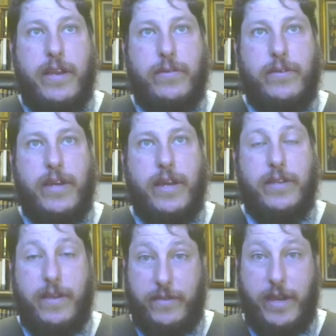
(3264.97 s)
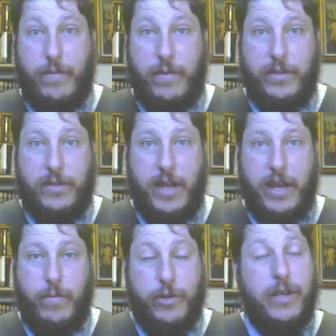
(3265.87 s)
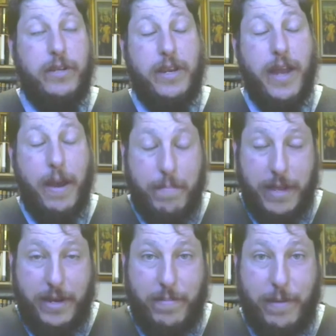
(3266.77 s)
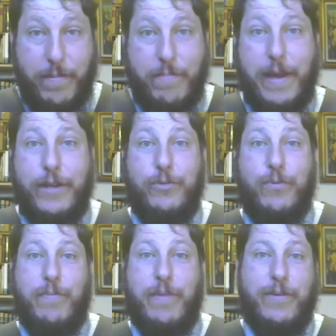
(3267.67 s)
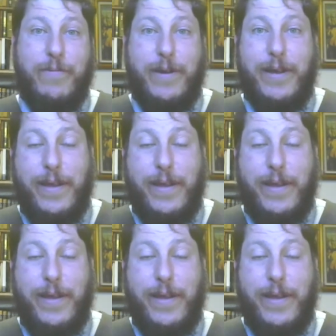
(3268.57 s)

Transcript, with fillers: you know sends gives Henry this title, which he did not mean to be perpetual, by the way.